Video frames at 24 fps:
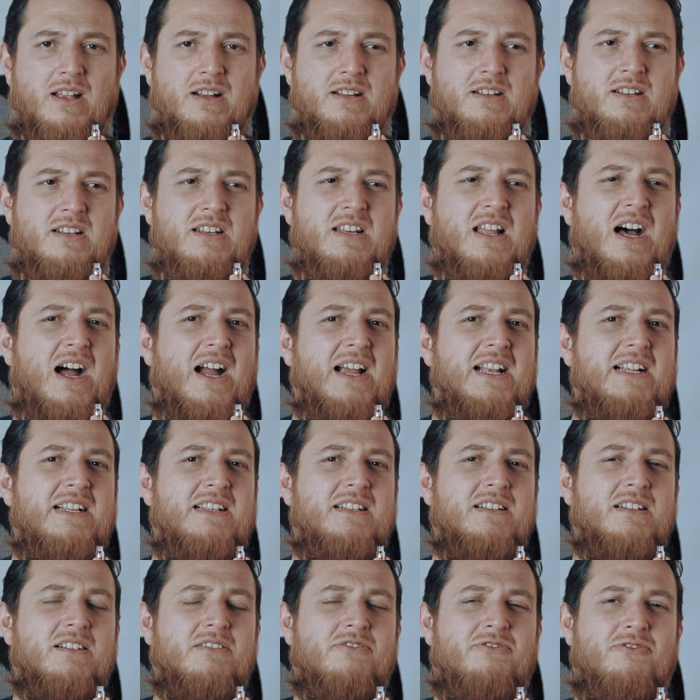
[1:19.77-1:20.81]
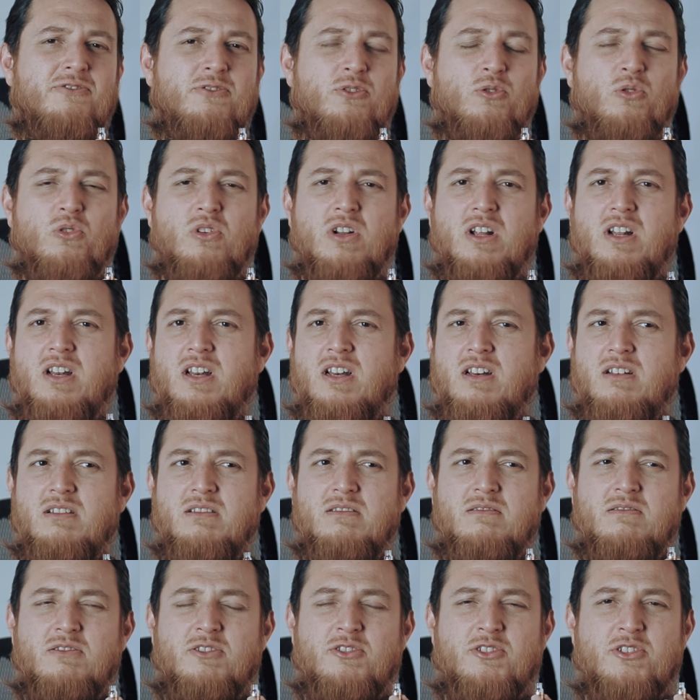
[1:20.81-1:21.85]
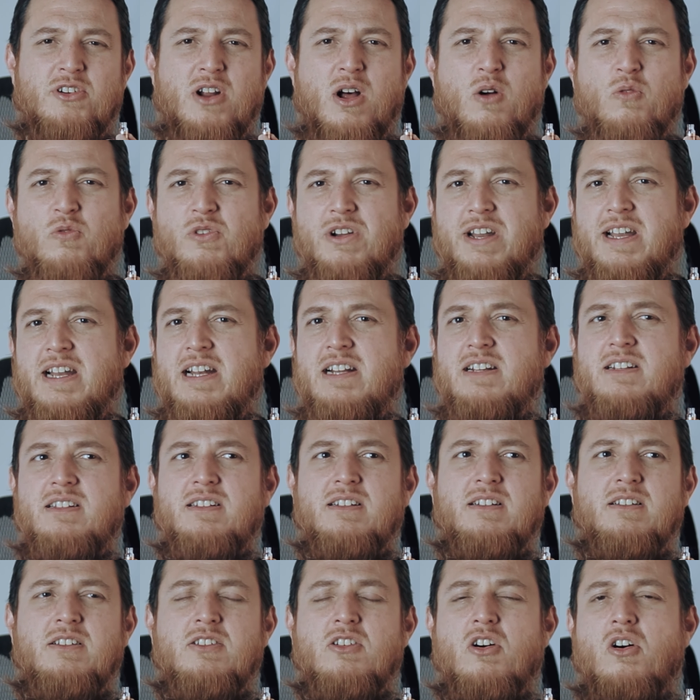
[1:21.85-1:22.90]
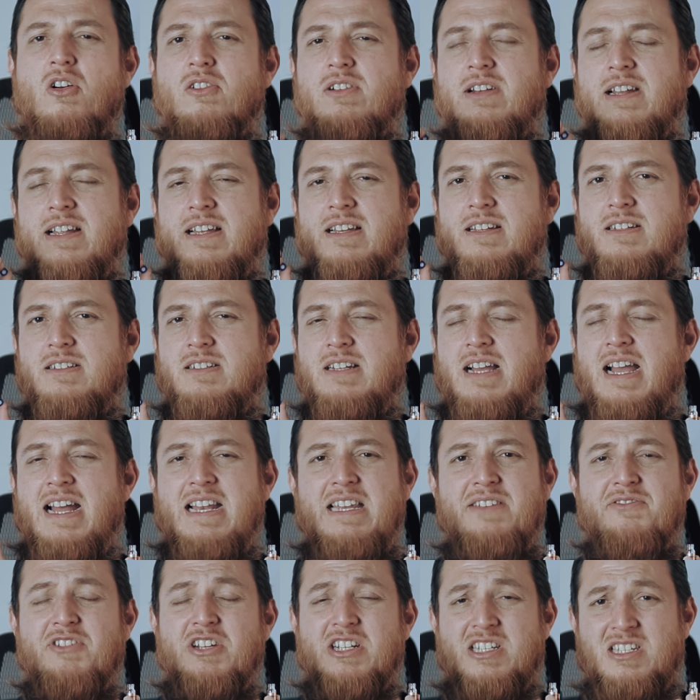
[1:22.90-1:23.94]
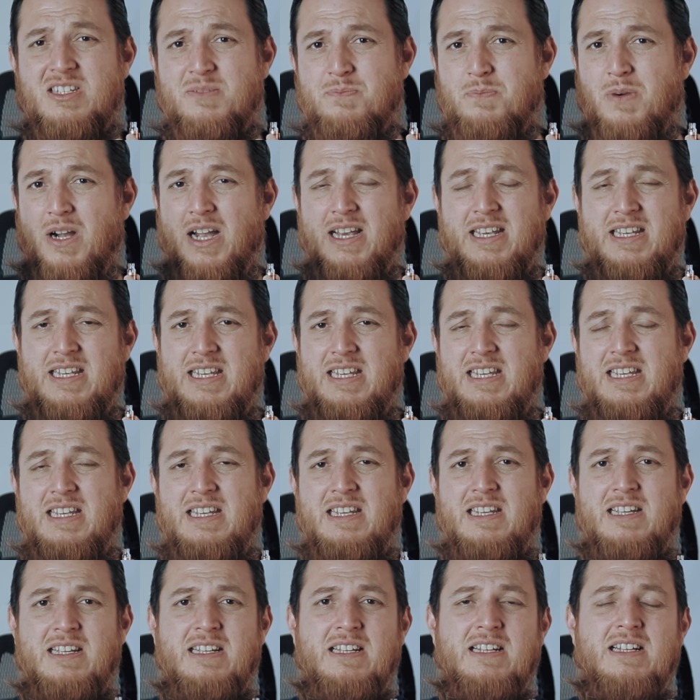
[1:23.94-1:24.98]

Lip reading: light floral, rounded, not anywhere spiky.